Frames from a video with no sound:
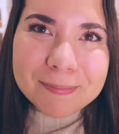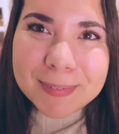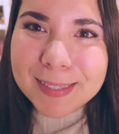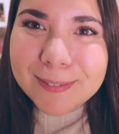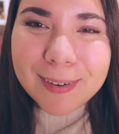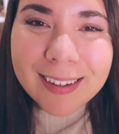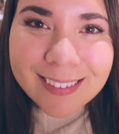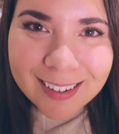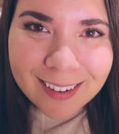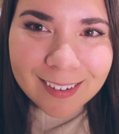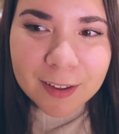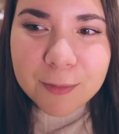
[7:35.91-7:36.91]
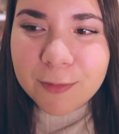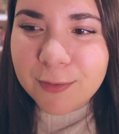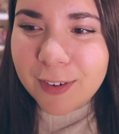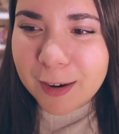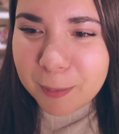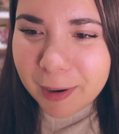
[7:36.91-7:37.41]
But well done. I'm
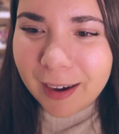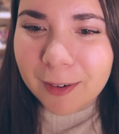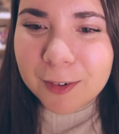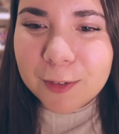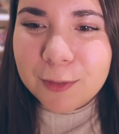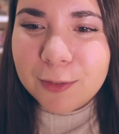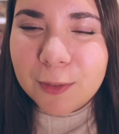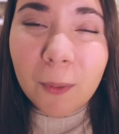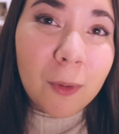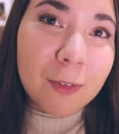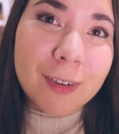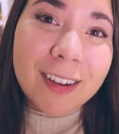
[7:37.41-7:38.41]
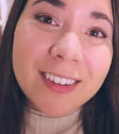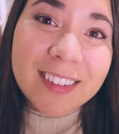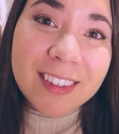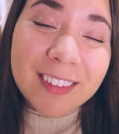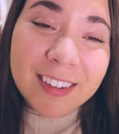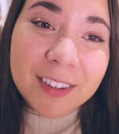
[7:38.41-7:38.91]
very proud of all of
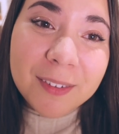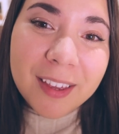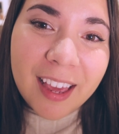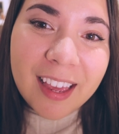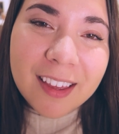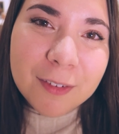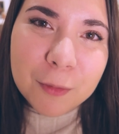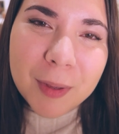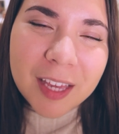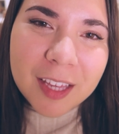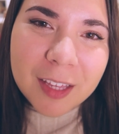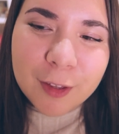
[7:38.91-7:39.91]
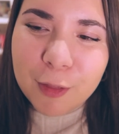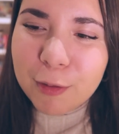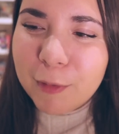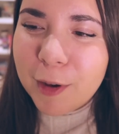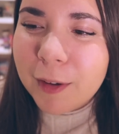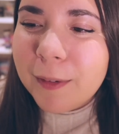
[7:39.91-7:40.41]
us in the UK for making it
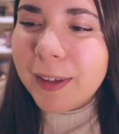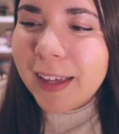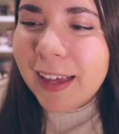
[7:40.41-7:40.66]
through,